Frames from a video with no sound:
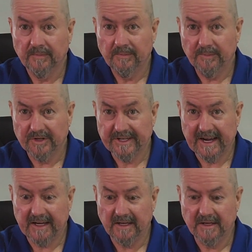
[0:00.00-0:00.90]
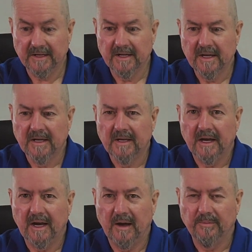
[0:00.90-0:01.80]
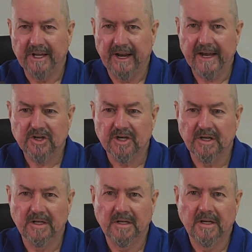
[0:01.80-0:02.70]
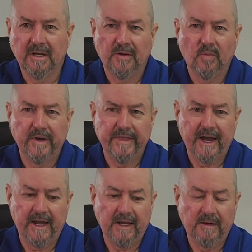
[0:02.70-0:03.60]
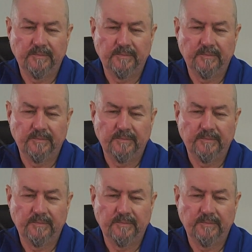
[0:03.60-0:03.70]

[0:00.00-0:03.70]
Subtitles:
per second connection with a